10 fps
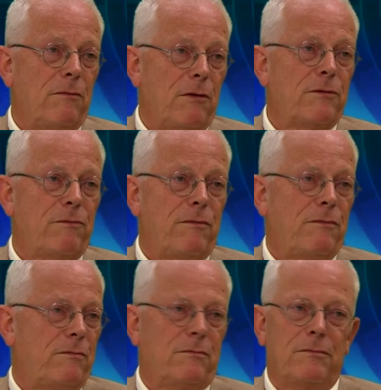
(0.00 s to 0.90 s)
was
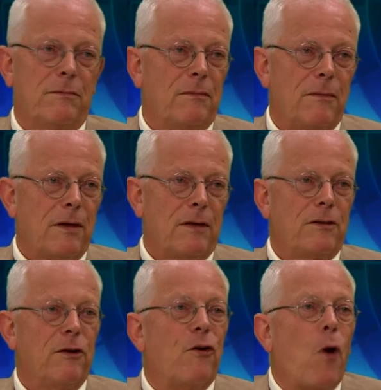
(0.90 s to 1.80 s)

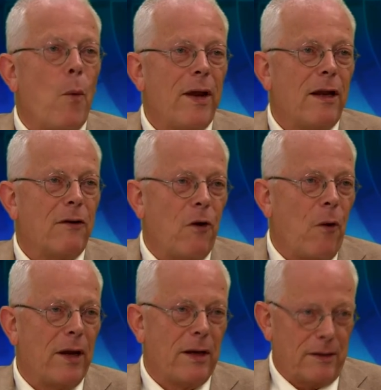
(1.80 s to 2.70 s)
growing and
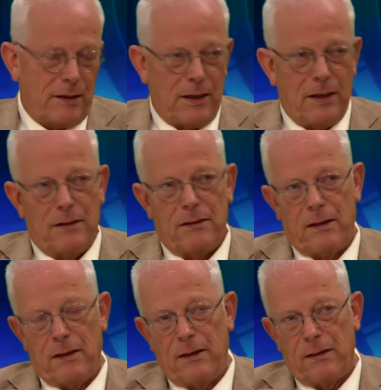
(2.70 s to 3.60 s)
growing and
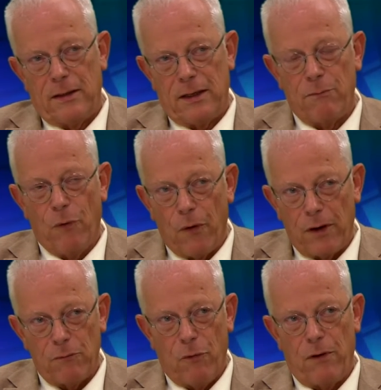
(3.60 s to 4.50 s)
get more
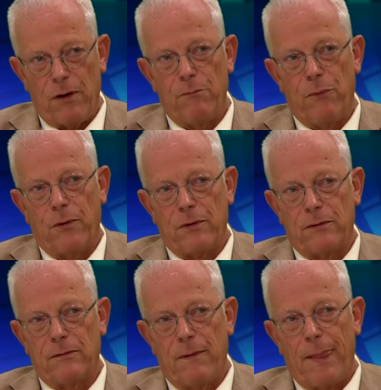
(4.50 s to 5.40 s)
and more
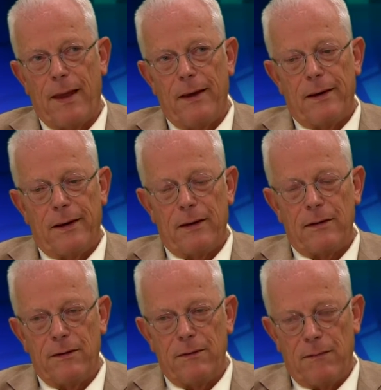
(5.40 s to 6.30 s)
important. And